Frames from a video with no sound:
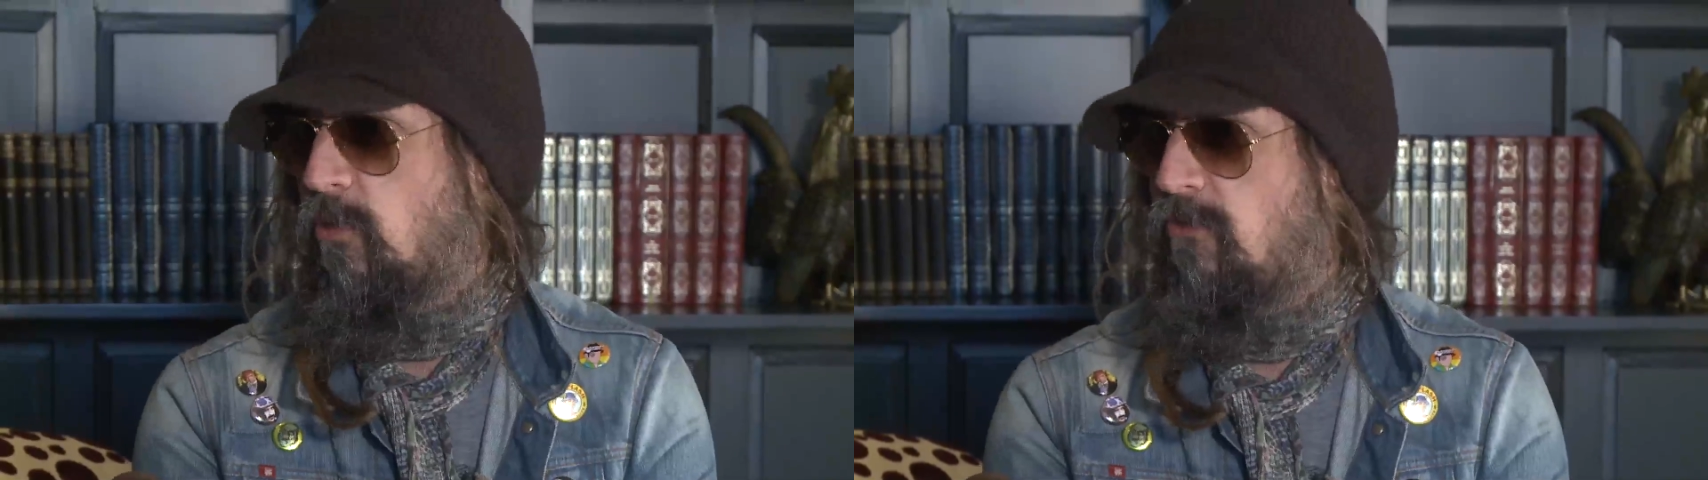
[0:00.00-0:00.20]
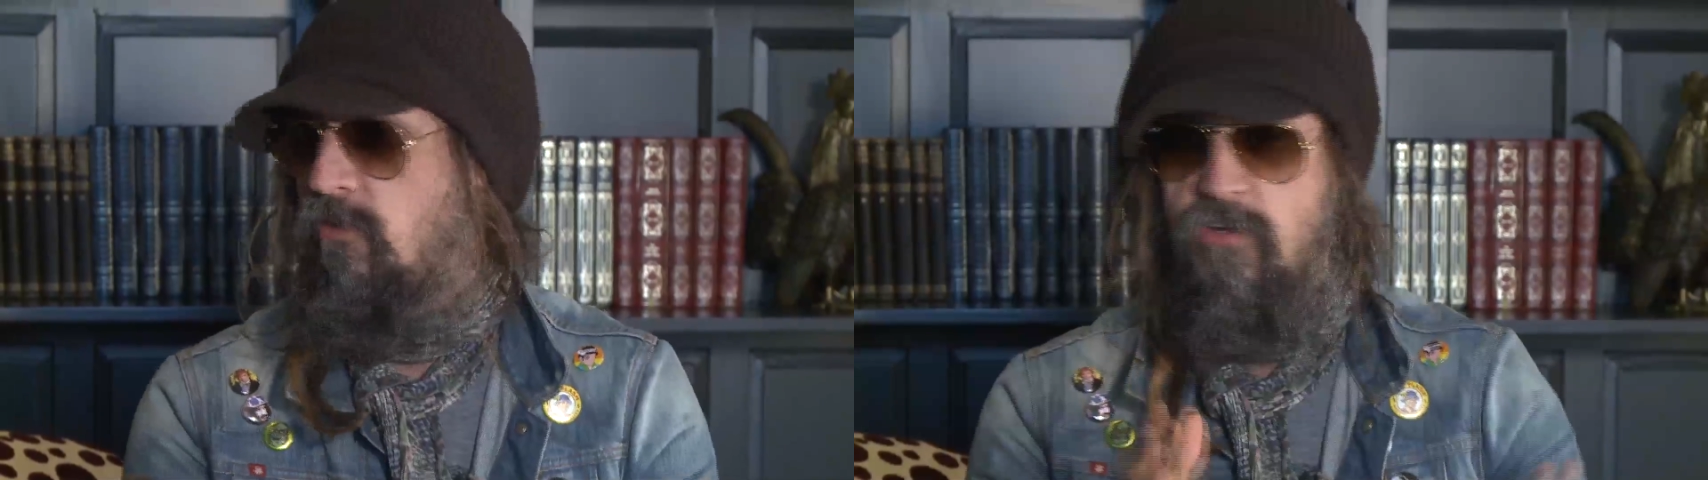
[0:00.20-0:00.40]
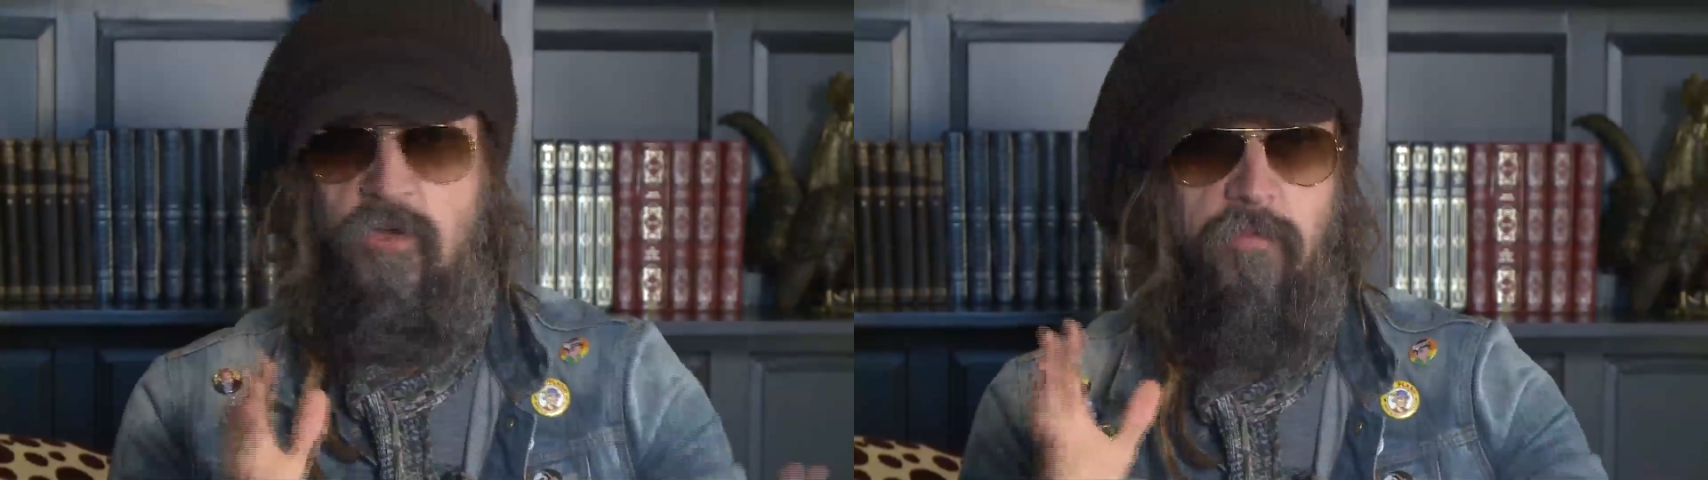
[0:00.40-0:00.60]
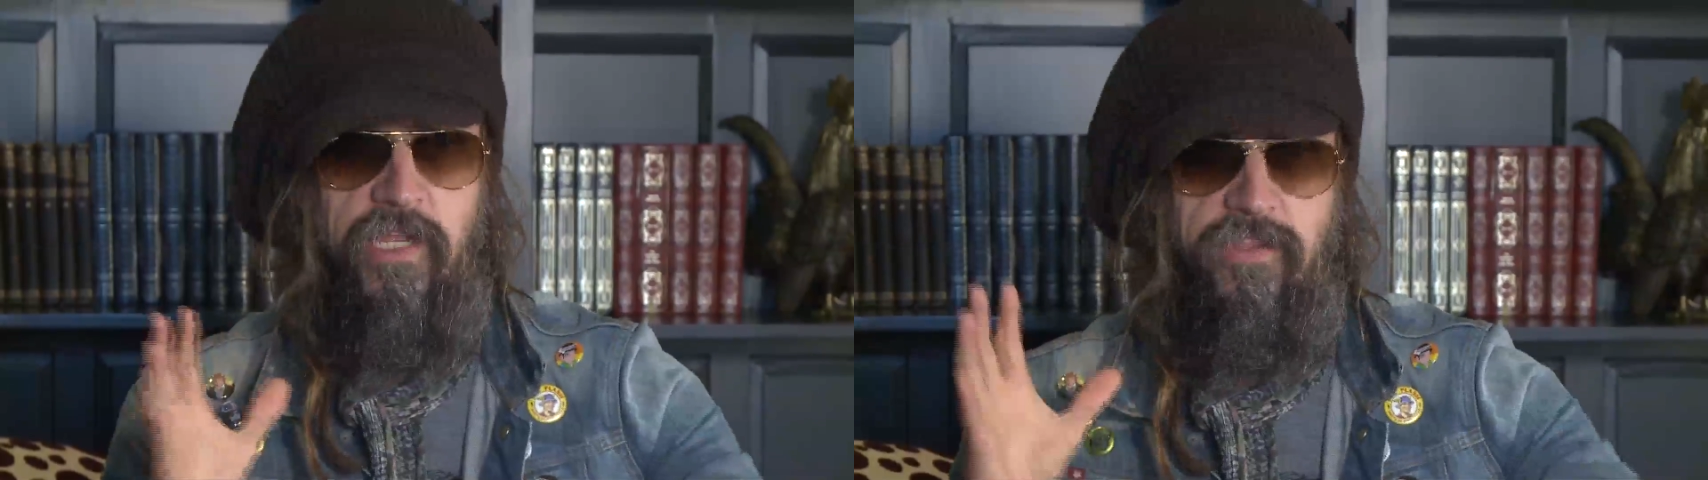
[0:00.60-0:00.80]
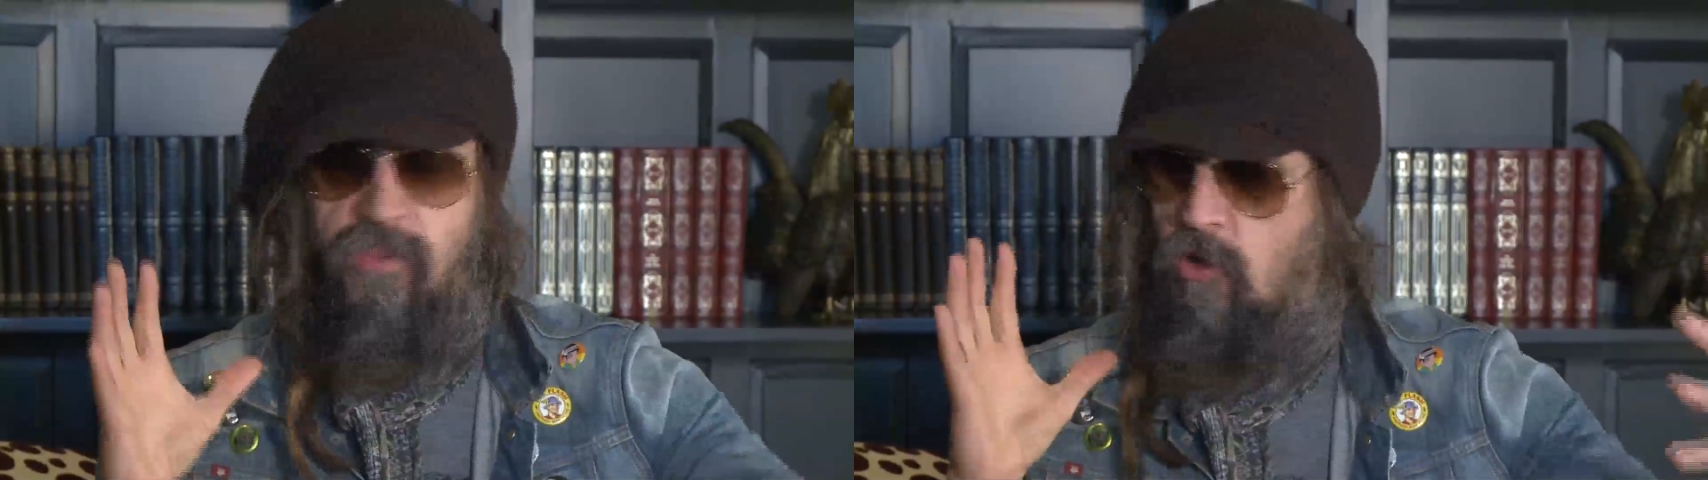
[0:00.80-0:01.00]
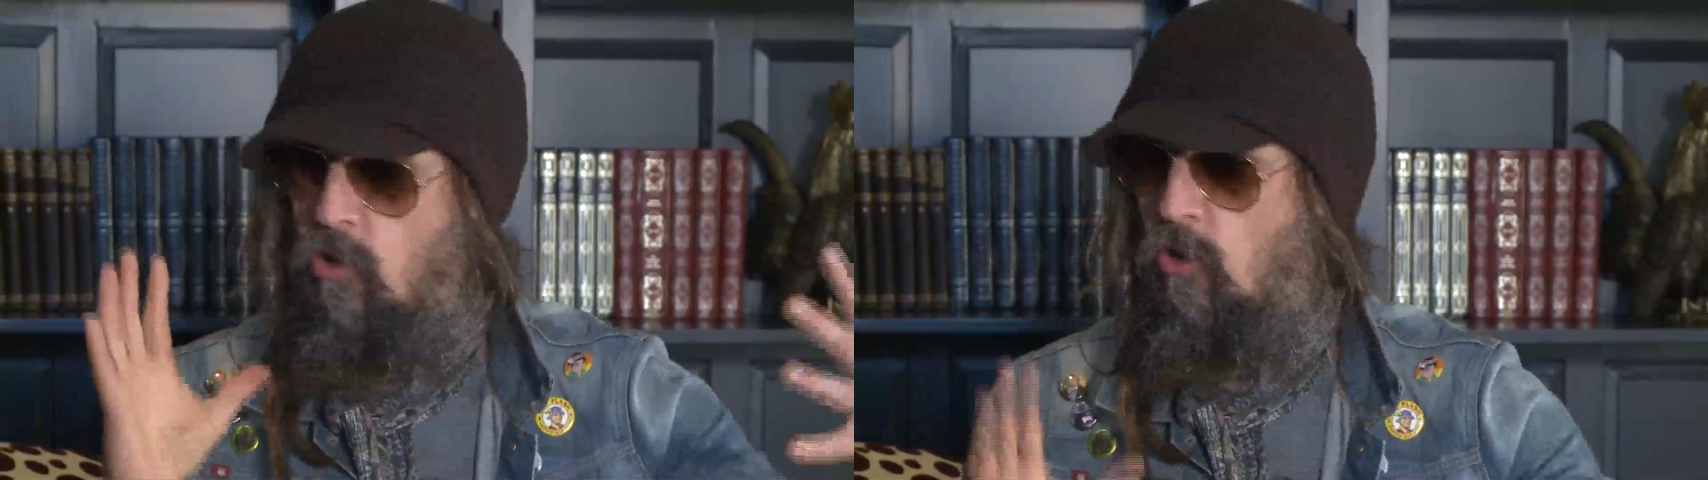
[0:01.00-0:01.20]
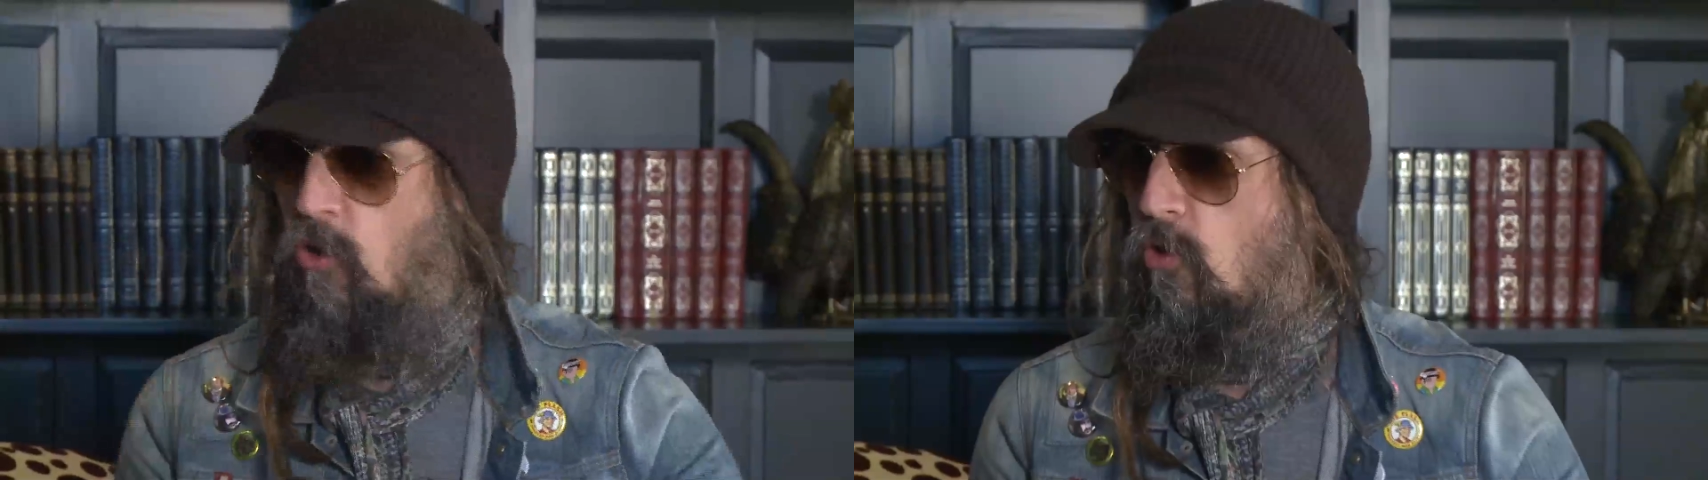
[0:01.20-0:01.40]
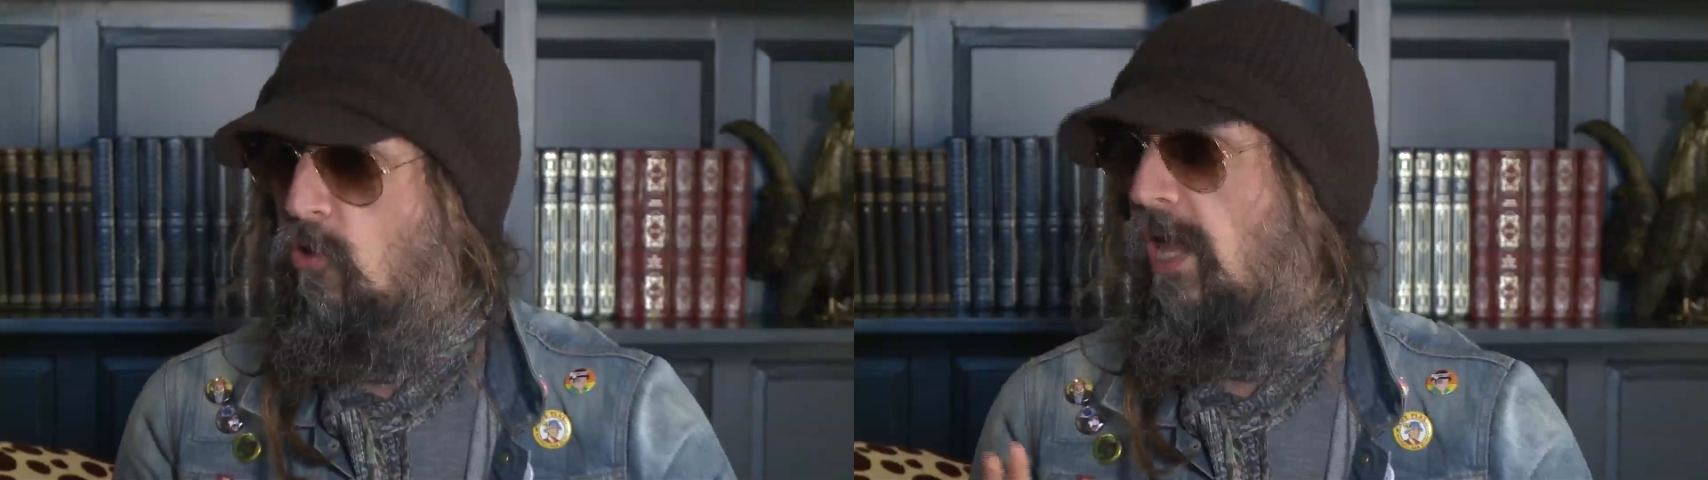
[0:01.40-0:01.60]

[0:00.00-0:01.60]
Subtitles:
But if you've committed the whole